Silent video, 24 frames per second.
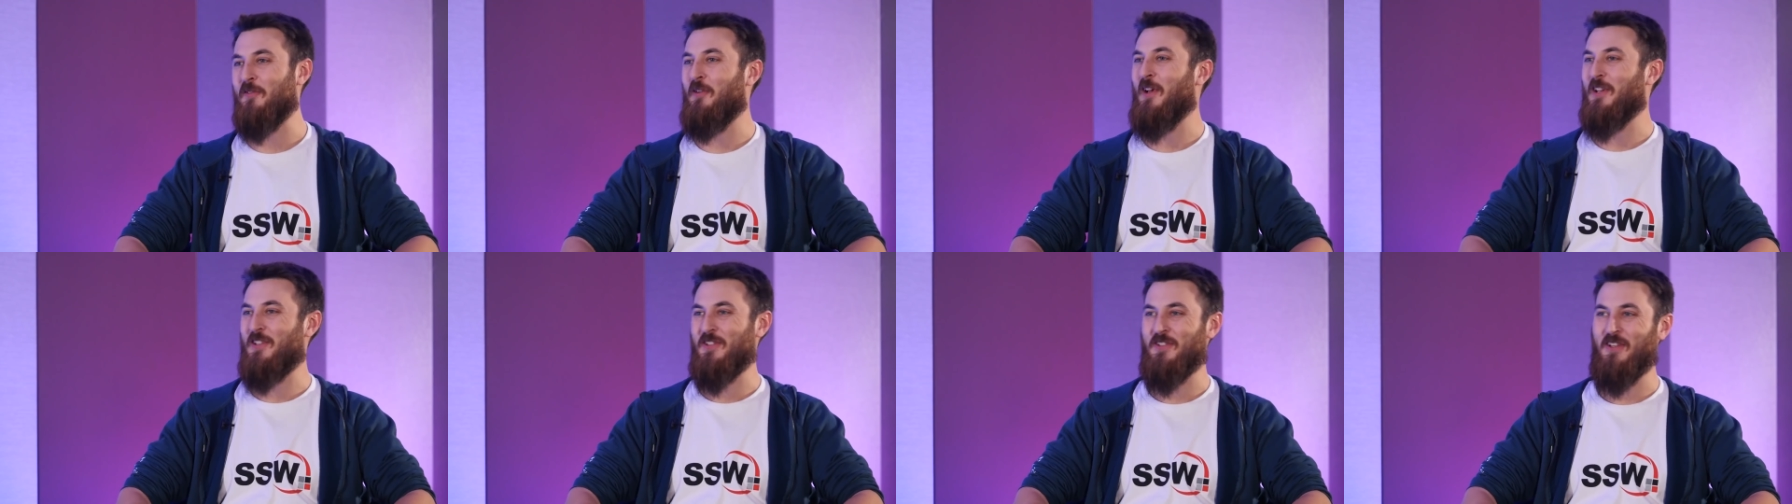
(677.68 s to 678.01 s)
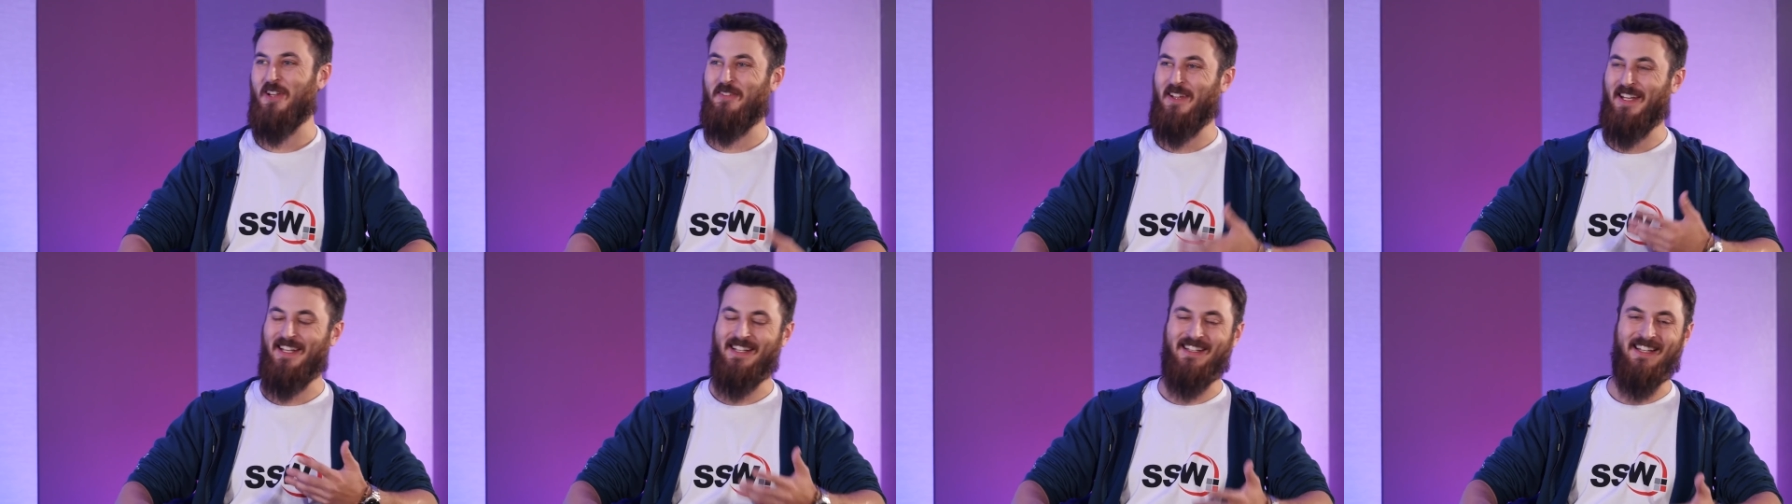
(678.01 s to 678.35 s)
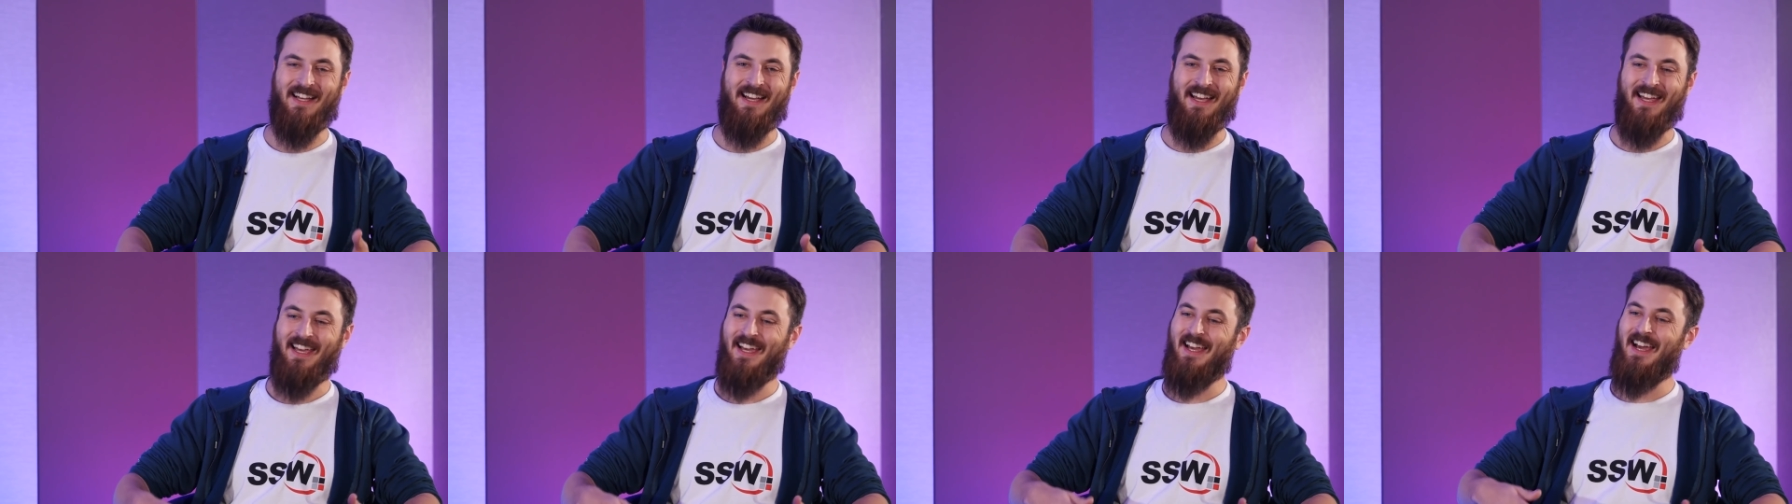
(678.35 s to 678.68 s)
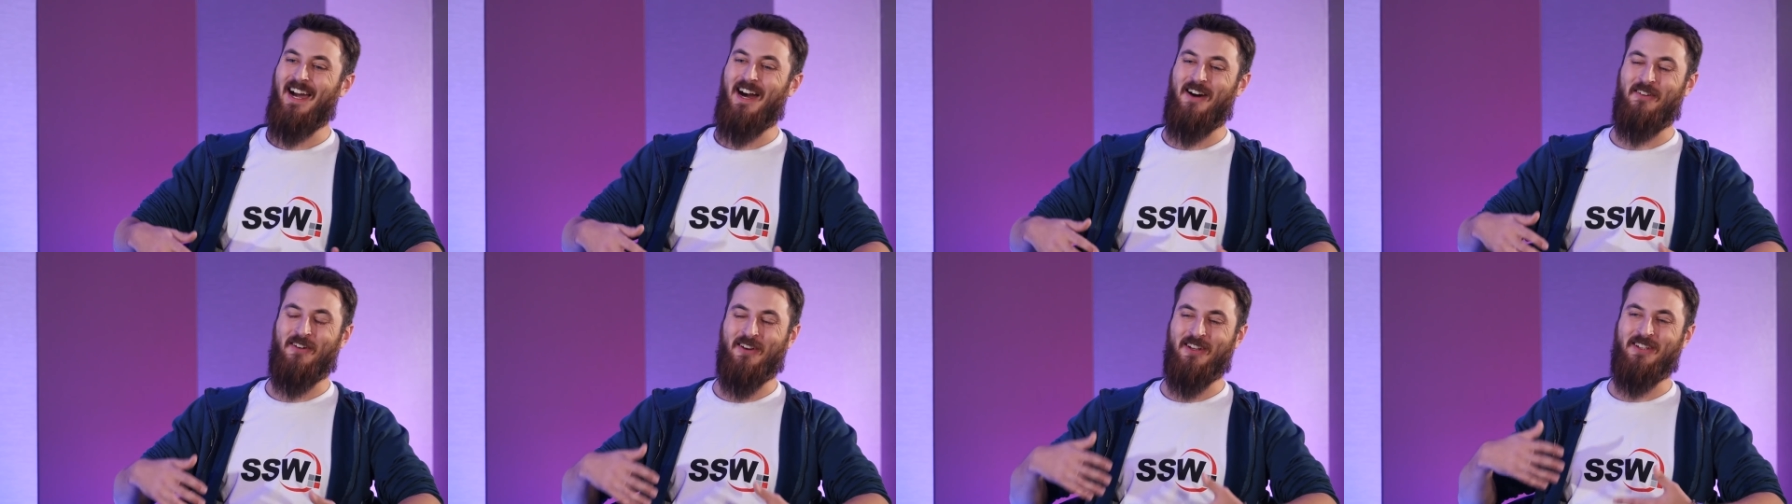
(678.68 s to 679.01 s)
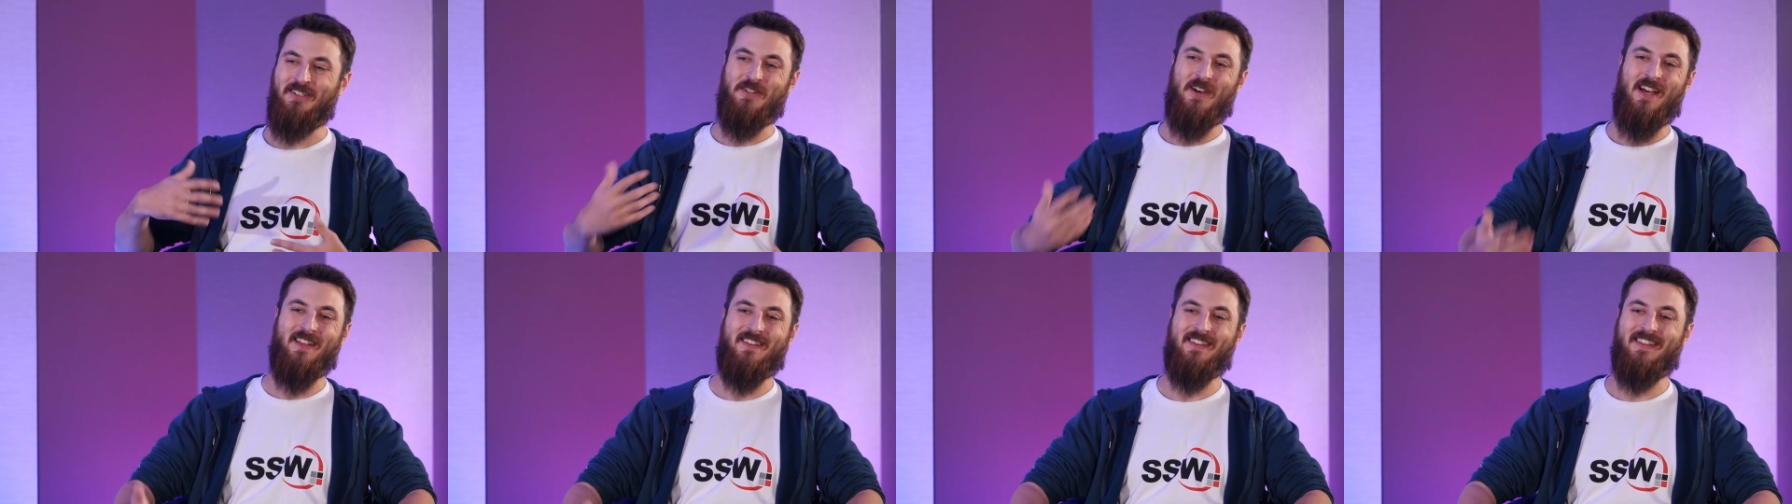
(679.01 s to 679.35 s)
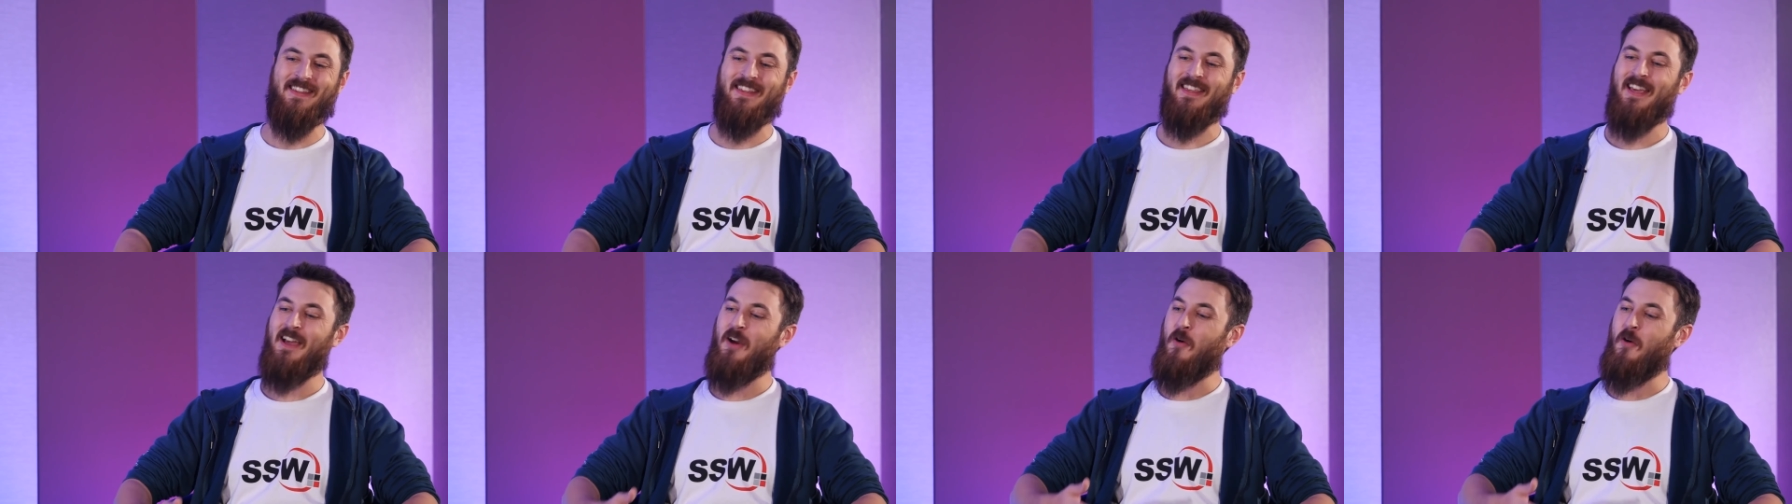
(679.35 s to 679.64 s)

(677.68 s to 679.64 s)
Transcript: question. I mean, I wanted to ask,